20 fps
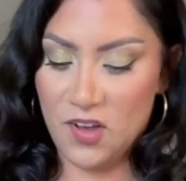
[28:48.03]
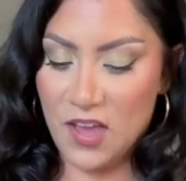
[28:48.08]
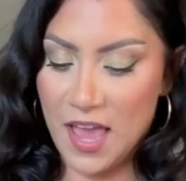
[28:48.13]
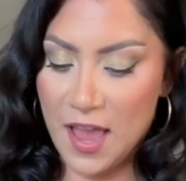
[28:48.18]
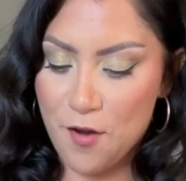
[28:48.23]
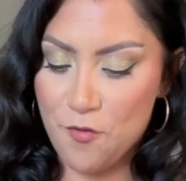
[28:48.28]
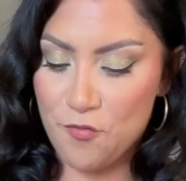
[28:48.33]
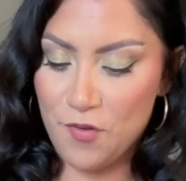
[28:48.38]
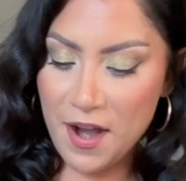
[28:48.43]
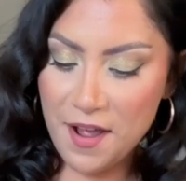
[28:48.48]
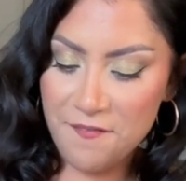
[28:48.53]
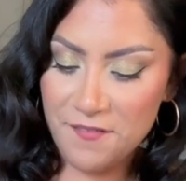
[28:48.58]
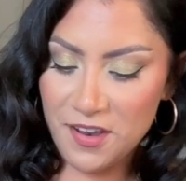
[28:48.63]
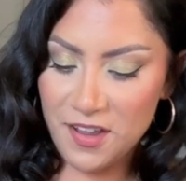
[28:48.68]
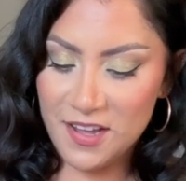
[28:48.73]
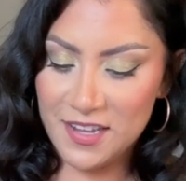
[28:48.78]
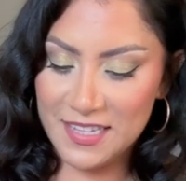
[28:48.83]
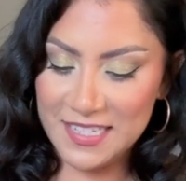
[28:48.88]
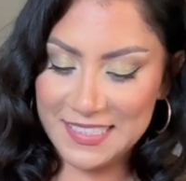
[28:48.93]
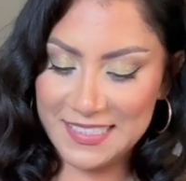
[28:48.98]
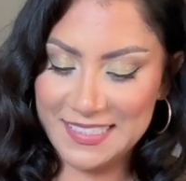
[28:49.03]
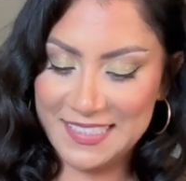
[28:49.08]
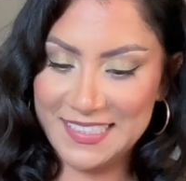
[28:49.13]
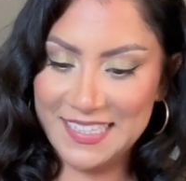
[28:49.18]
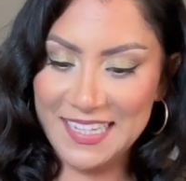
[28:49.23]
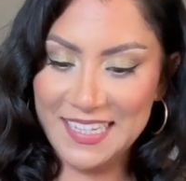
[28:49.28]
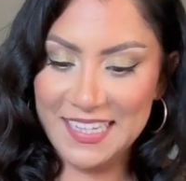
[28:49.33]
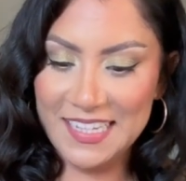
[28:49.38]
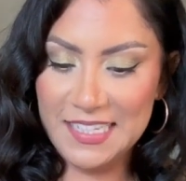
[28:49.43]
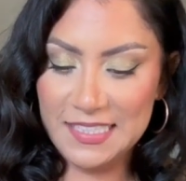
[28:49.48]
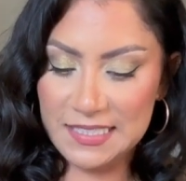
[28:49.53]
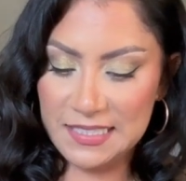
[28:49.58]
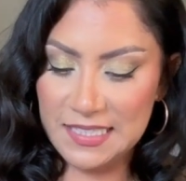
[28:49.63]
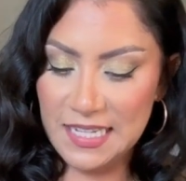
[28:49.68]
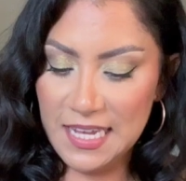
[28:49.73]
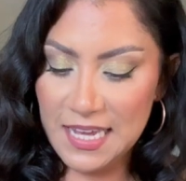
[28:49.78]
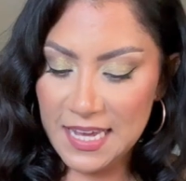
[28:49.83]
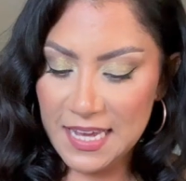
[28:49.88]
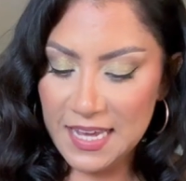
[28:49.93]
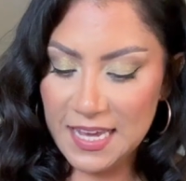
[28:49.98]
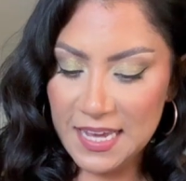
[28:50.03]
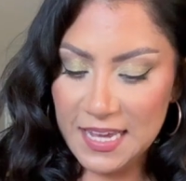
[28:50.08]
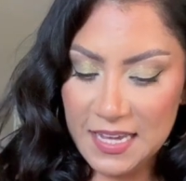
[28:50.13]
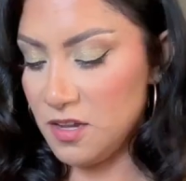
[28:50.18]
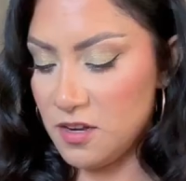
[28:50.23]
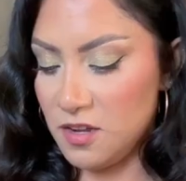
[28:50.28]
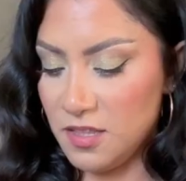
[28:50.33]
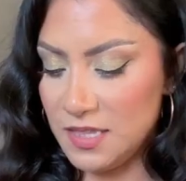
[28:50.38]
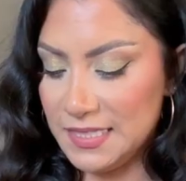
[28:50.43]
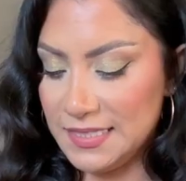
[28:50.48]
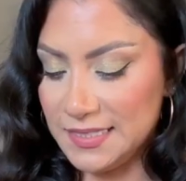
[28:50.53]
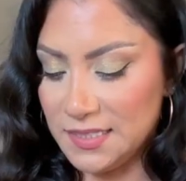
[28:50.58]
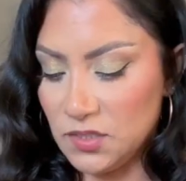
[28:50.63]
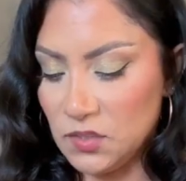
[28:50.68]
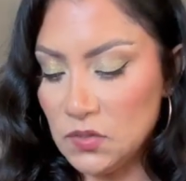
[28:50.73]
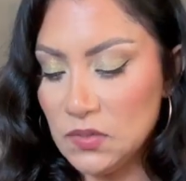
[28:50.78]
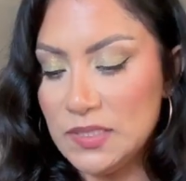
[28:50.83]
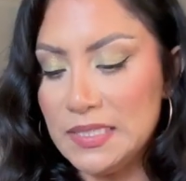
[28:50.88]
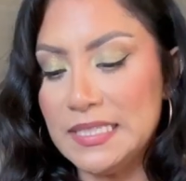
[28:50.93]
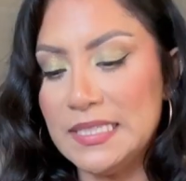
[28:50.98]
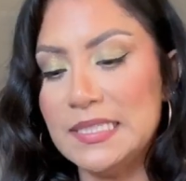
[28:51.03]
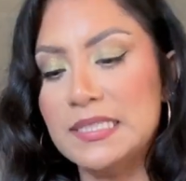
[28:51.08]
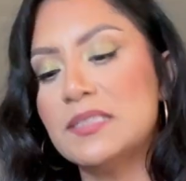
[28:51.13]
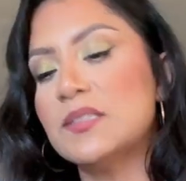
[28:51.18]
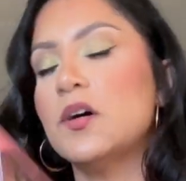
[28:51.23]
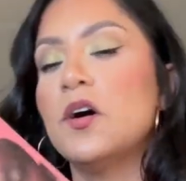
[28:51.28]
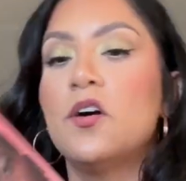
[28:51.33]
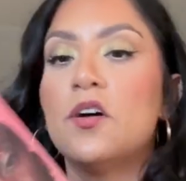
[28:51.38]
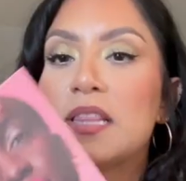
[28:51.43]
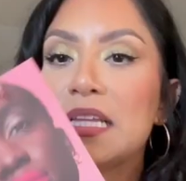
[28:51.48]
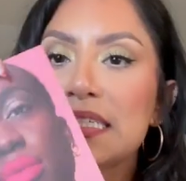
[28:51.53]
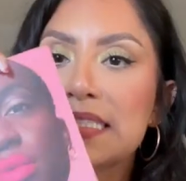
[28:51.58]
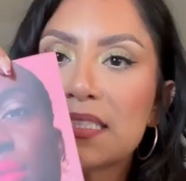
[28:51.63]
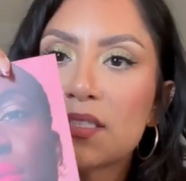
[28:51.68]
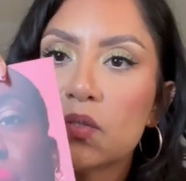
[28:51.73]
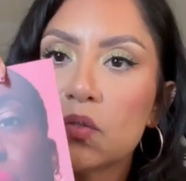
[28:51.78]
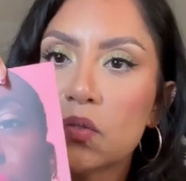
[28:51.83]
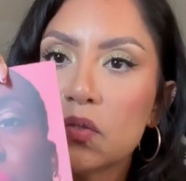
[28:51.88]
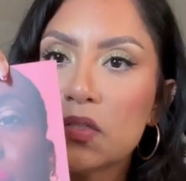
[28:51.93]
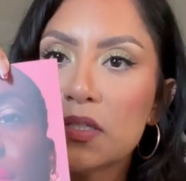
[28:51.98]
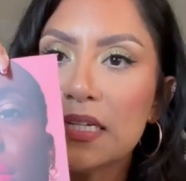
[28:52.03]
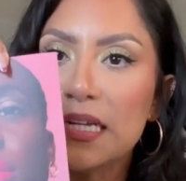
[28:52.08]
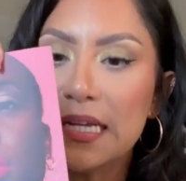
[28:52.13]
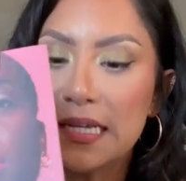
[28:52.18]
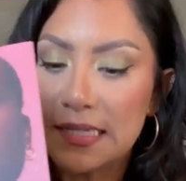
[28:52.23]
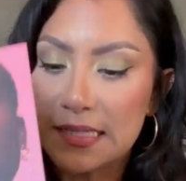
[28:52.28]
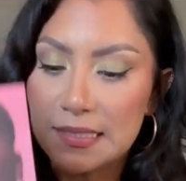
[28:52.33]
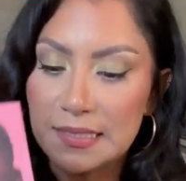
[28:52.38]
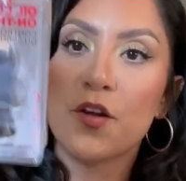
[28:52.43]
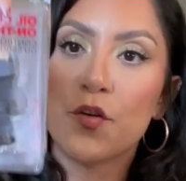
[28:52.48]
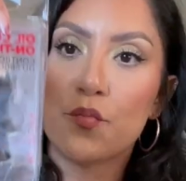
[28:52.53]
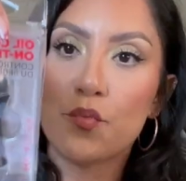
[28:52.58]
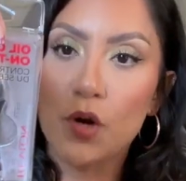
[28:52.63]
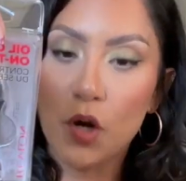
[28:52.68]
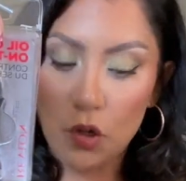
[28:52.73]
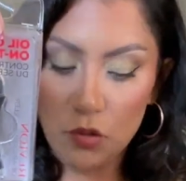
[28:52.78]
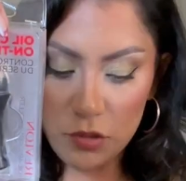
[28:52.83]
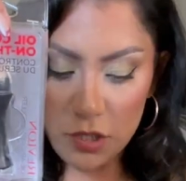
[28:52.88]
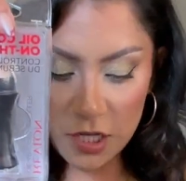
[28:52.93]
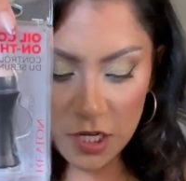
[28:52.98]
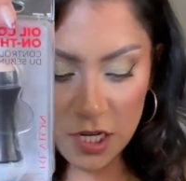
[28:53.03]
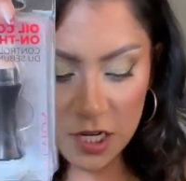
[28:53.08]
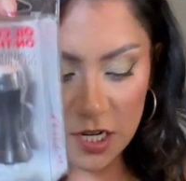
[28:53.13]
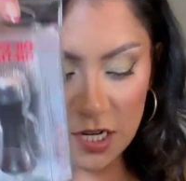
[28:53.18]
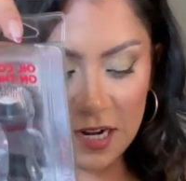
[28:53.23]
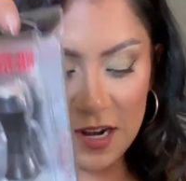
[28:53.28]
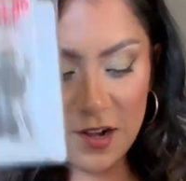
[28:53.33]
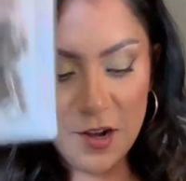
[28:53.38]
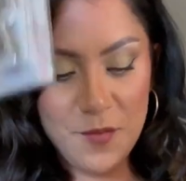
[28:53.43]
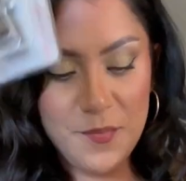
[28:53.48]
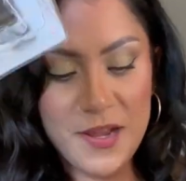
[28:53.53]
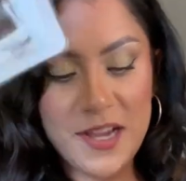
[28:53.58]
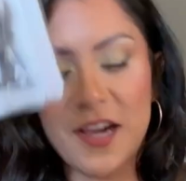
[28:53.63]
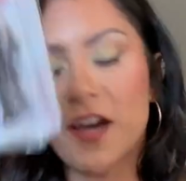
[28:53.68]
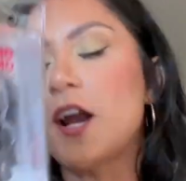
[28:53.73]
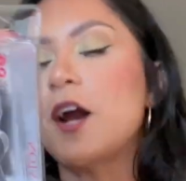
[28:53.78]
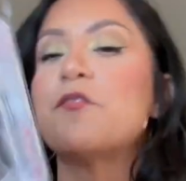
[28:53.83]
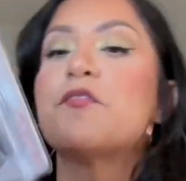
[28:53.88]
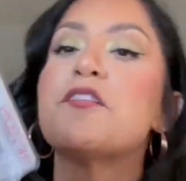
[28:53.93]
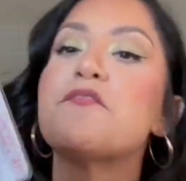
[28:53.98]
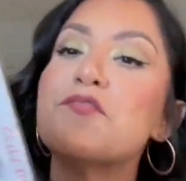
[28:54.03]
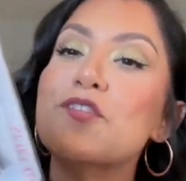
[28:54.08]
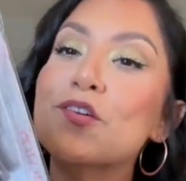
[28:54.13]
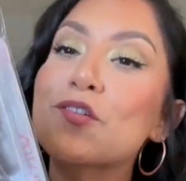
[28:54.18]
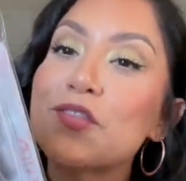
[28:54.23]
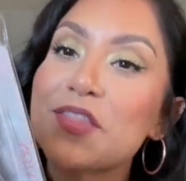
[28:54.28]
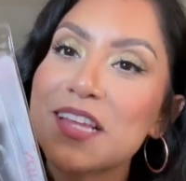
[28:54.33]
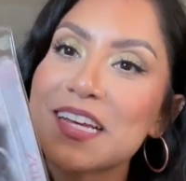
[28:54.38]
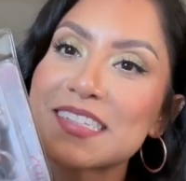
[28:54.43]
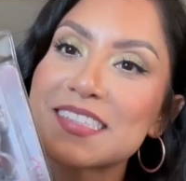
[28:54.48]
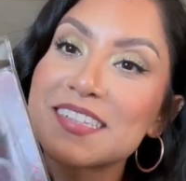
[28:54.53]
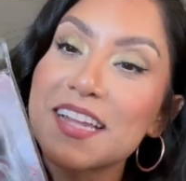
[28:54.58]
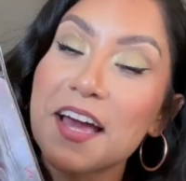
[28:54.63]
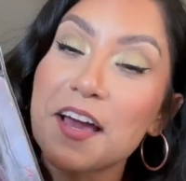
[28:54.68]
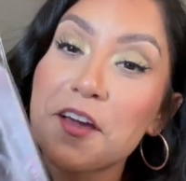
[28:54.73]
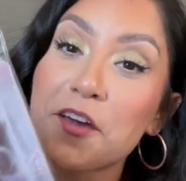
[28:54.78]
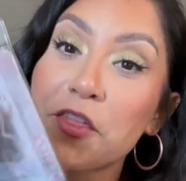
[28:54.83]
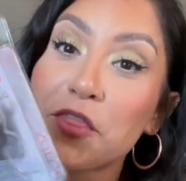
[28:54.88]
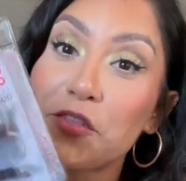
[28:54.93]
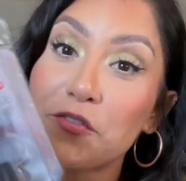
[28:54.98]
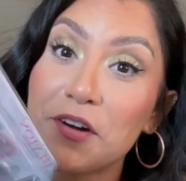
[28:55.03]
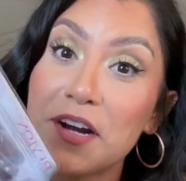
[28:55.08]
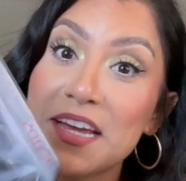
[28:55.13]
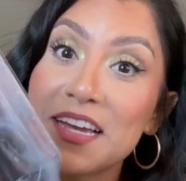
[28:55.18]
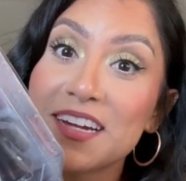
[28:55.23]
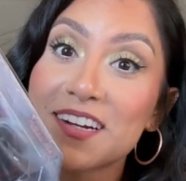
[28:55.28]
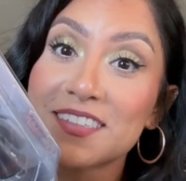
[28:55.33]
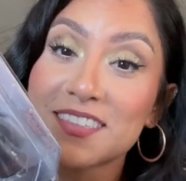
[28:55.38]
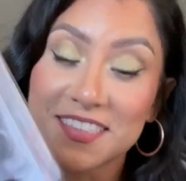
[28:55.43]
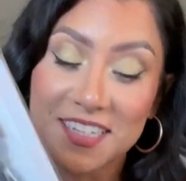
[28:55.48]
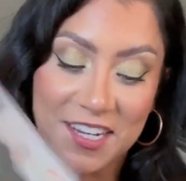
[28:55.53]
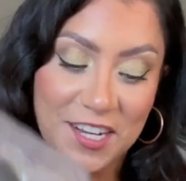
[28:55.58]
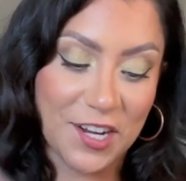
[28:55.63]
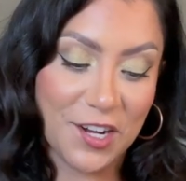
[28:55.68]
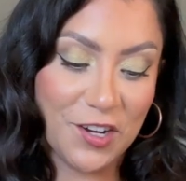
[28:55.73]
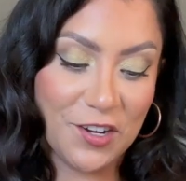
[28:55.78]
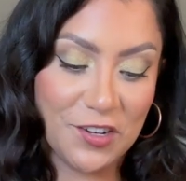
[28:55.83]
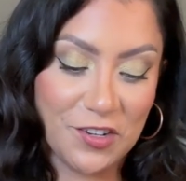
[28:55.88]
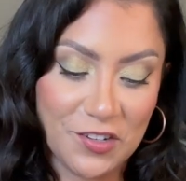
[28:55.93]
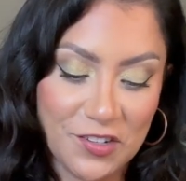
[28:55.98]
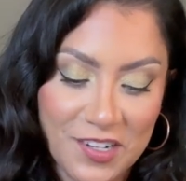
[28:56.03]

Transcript: Okay, Revlon, let's see, let's see. All these goodies, all these goodies. The roller, oh my God, I reviewed this like three years ago.